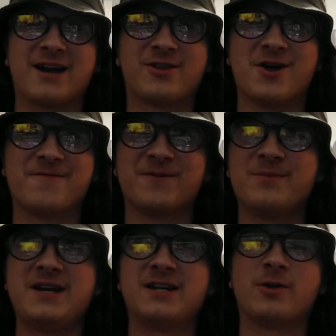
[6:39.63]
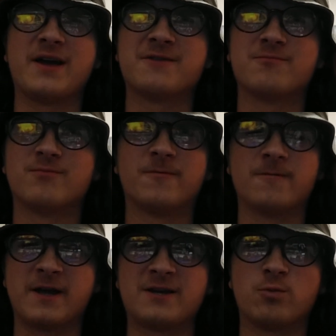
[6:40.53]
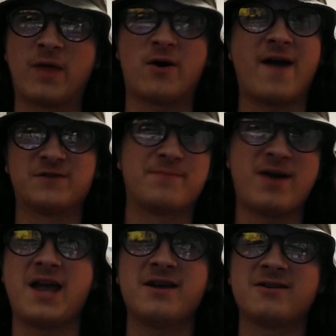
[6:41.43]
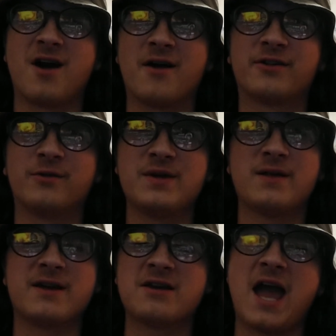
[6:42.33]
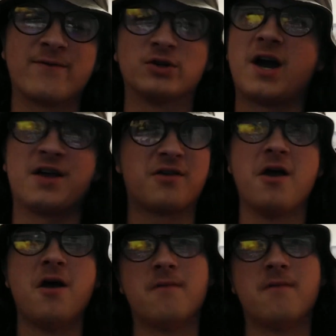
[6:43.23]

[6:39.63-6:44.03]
stuff for me to without having to pay constantly advertise